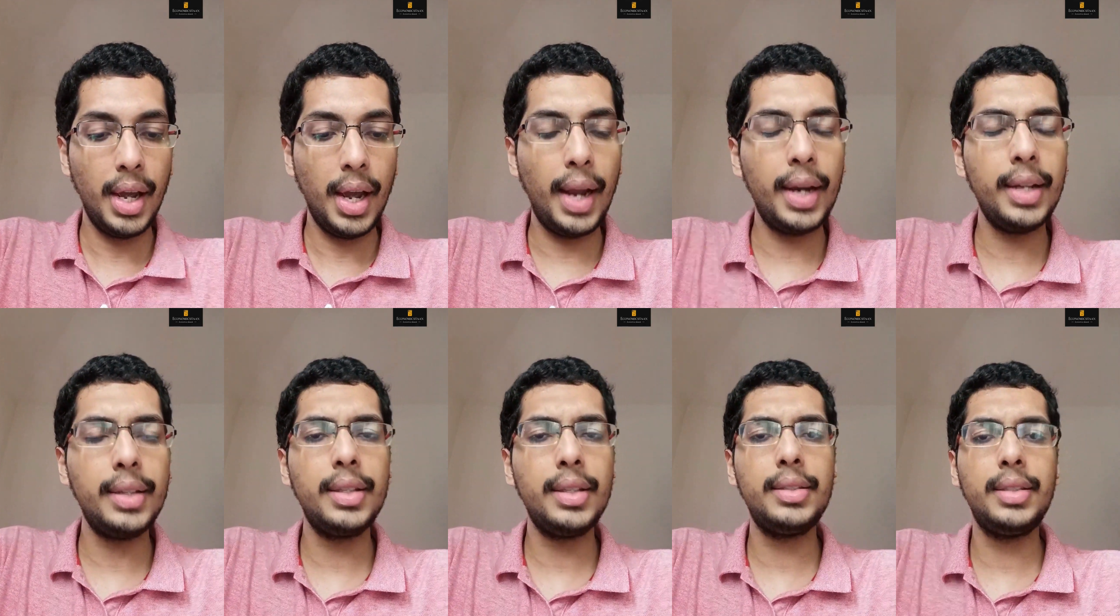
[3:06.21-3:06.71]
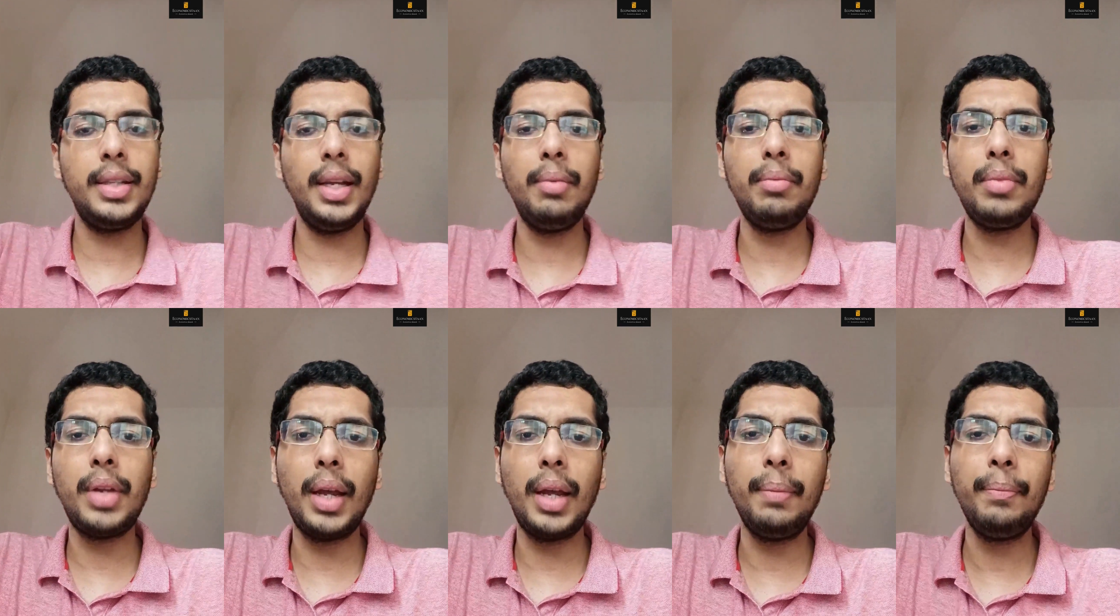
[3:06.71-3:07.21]
And at the
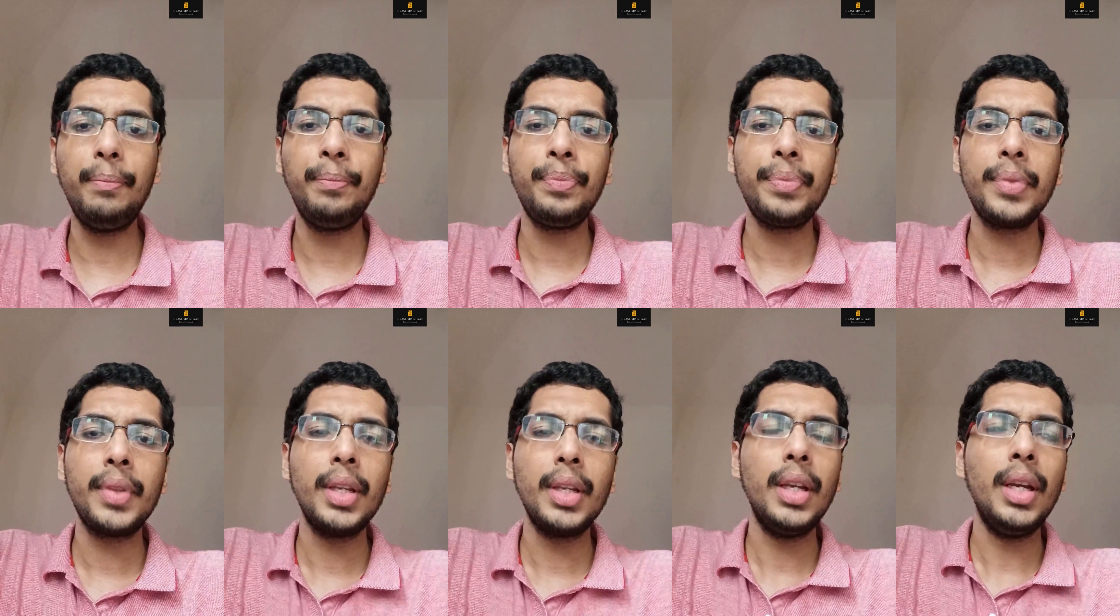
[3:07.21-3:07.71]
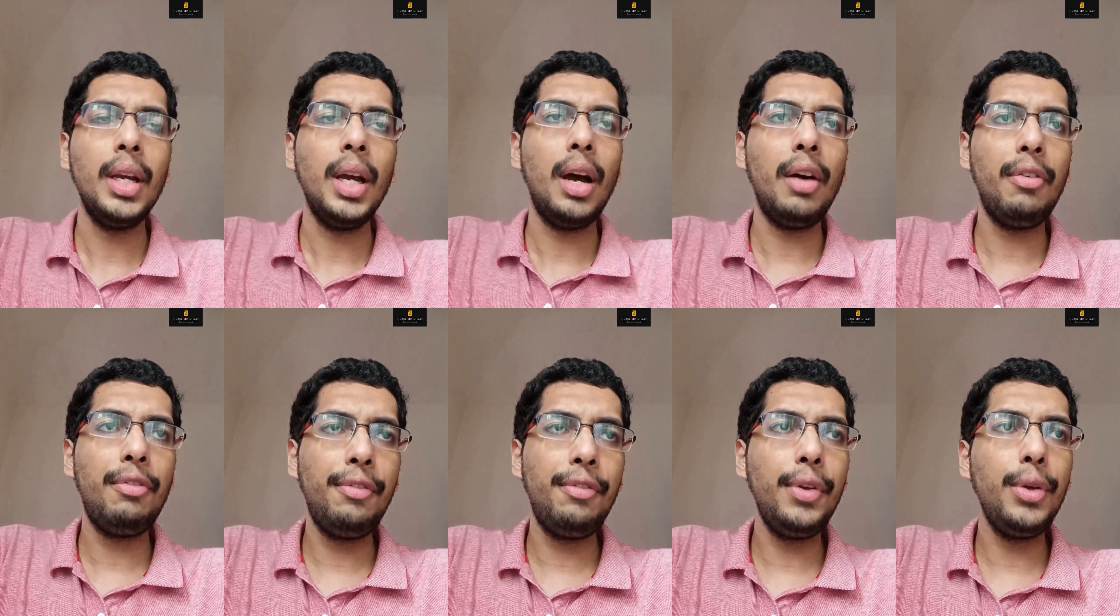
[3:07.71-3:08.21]
same time,
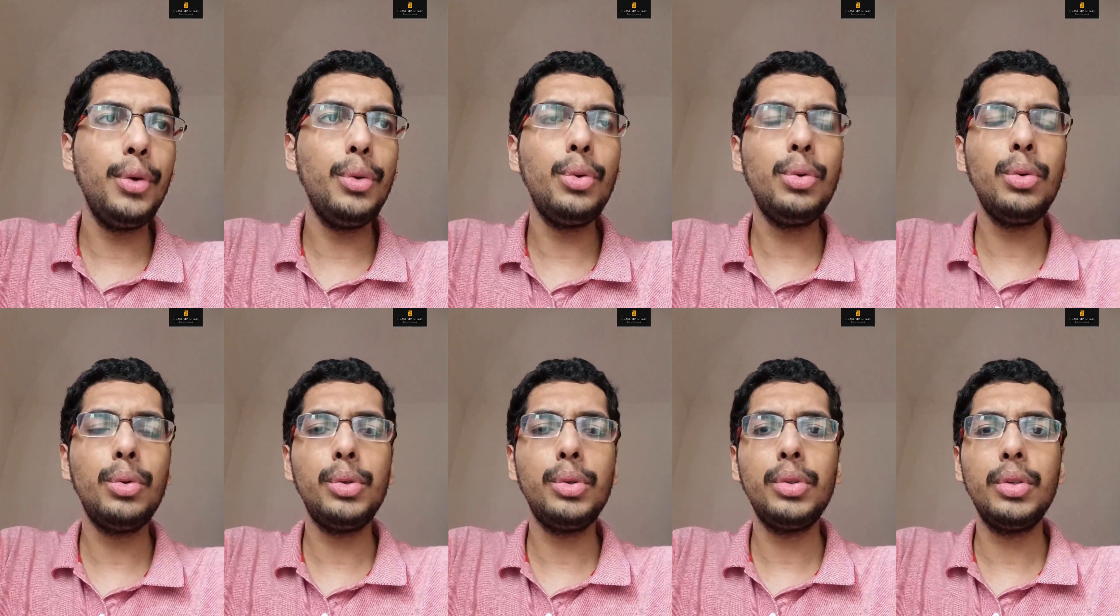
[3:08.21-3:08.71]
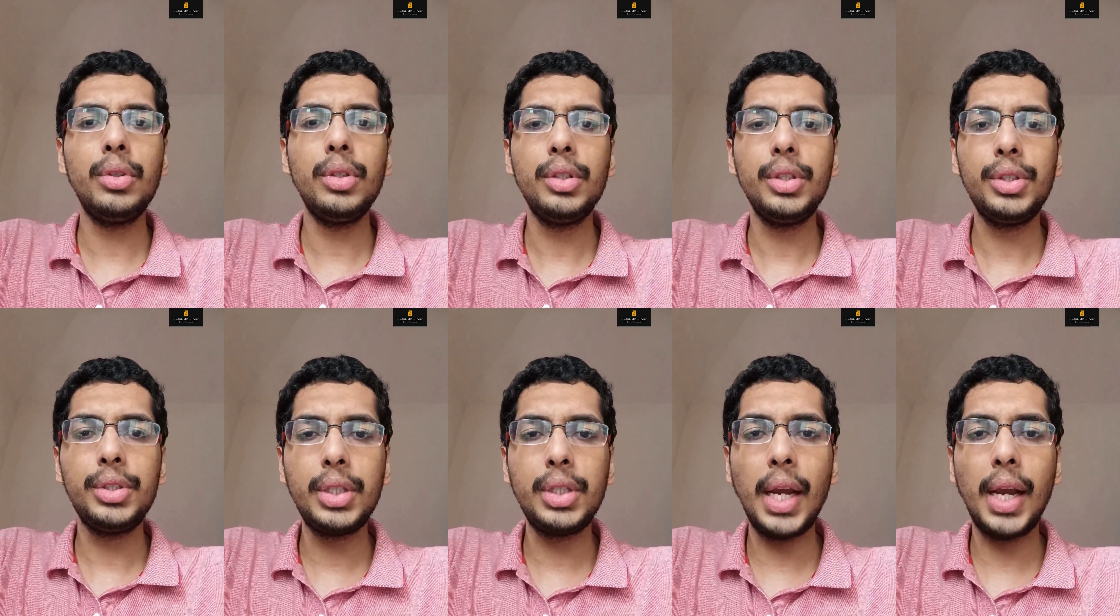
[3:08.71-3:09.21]
a few
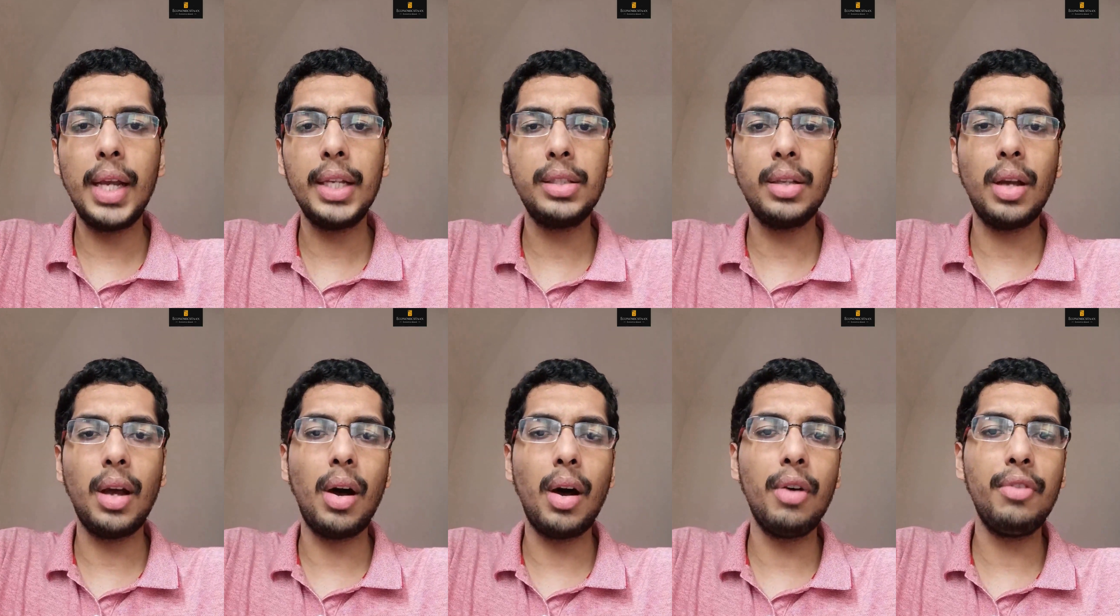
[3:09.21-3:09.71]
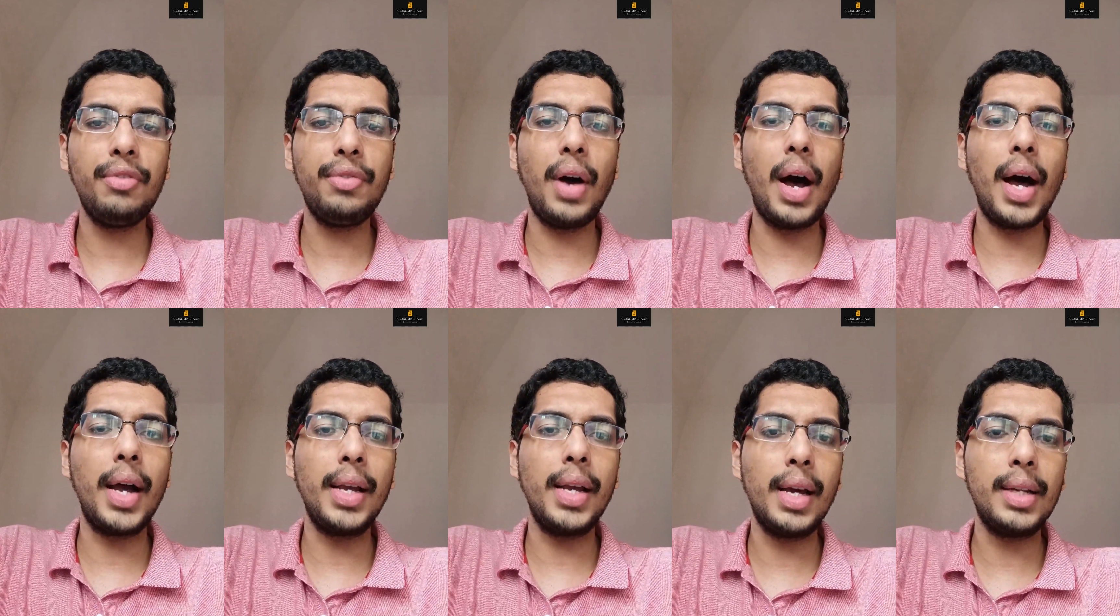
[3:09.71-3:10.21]
shares of
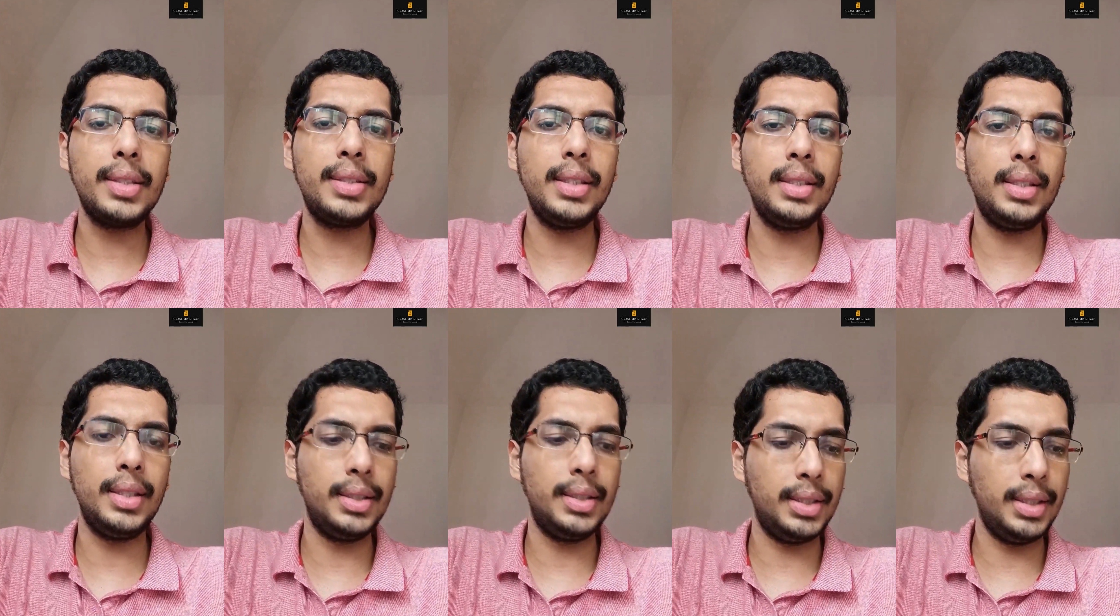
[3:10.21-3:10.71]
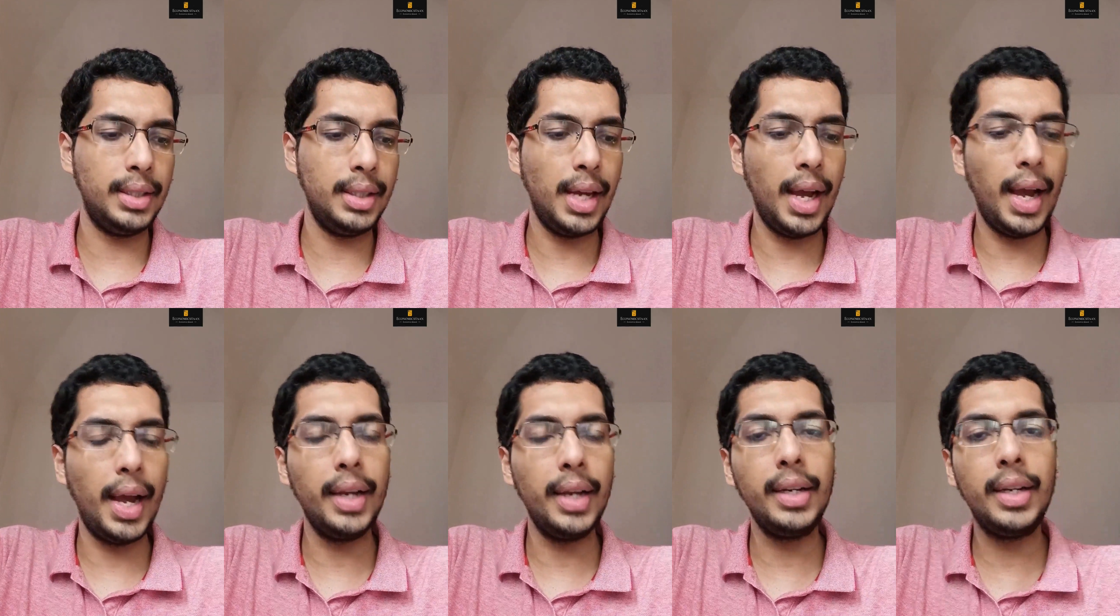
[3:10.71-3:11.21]
IRCTC
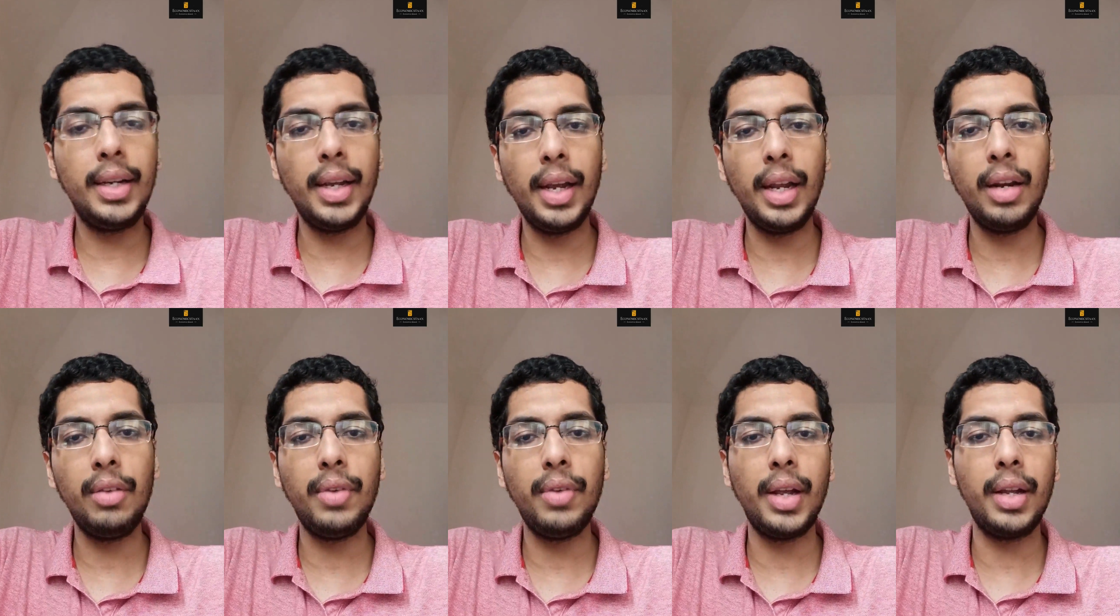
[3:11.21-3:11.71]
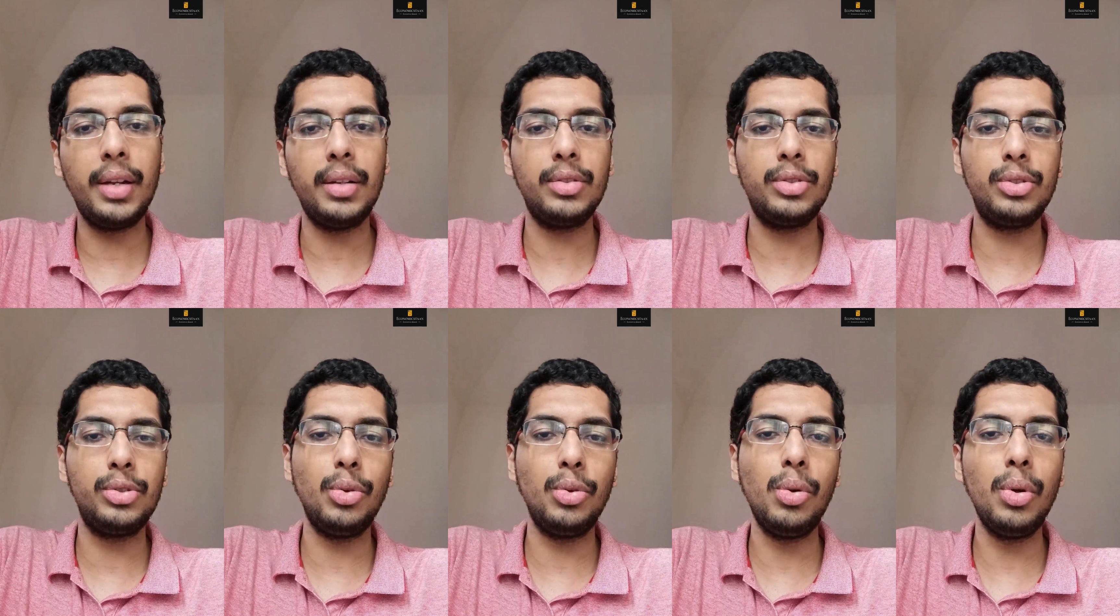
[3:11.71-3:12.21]
and GAIL were
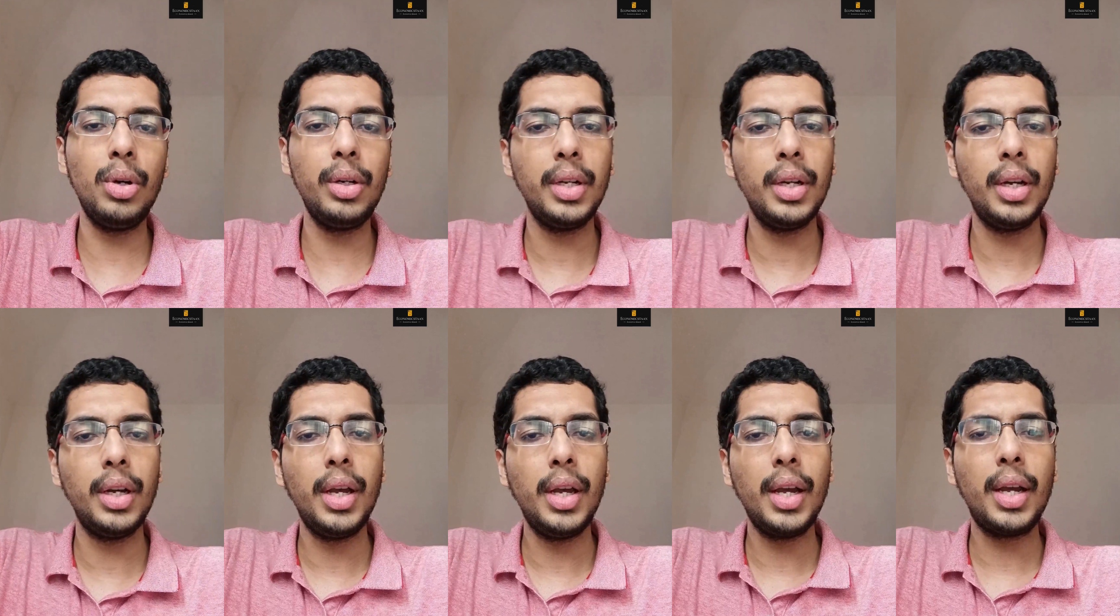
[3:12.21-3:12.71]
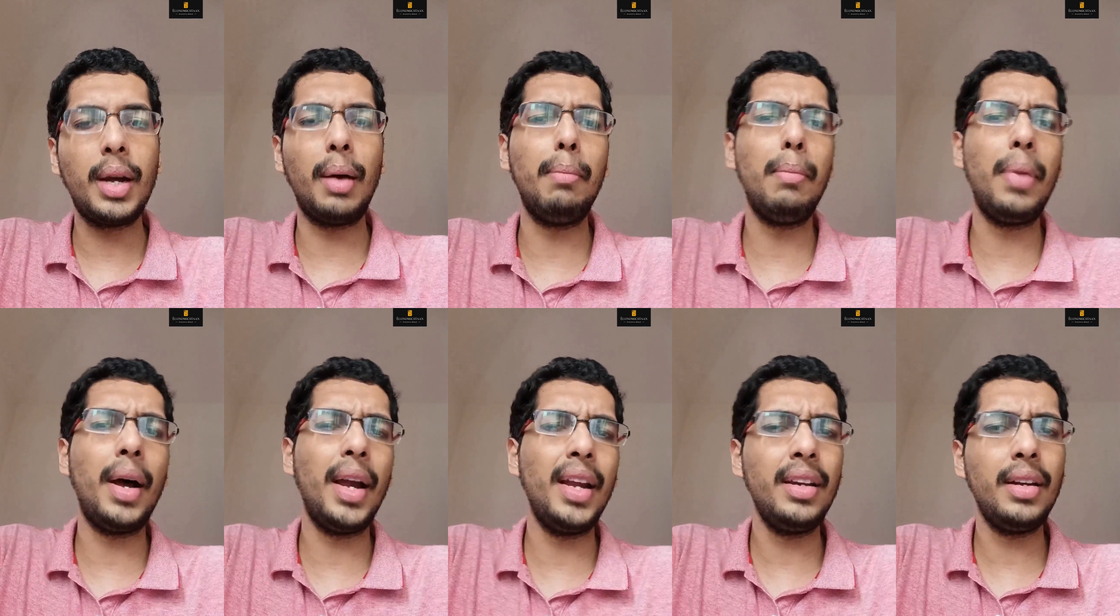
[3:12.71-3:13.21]
sold
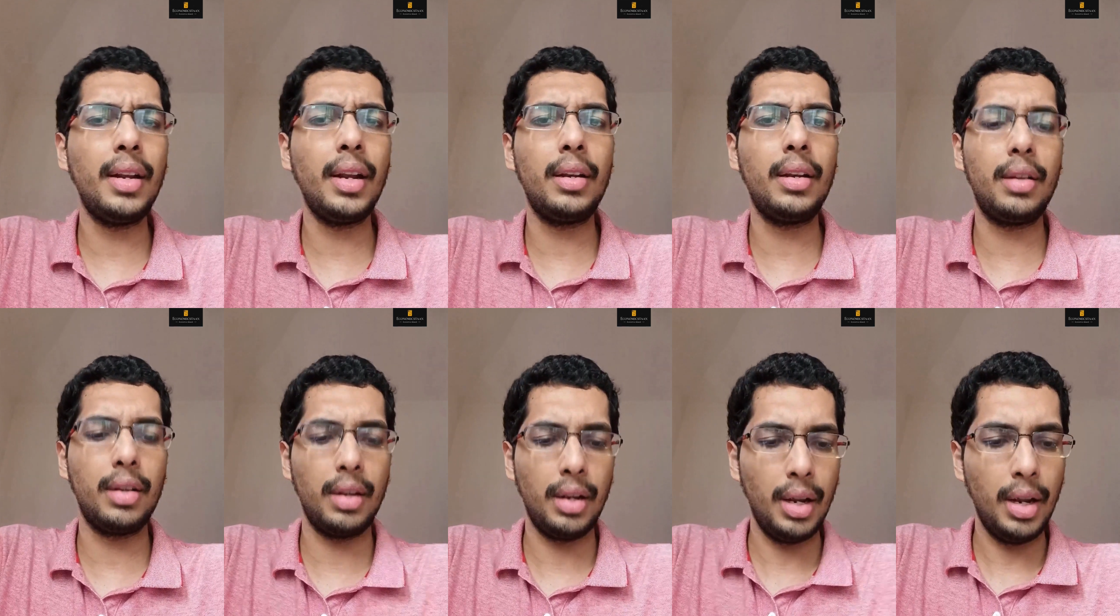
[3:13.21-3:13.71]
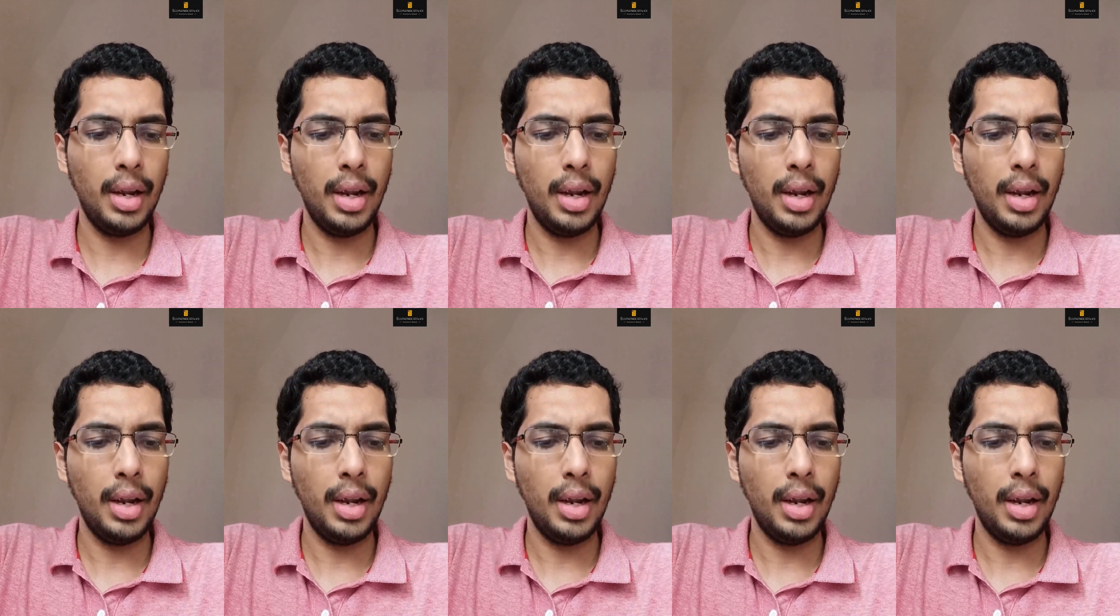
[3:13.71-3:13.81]
combined at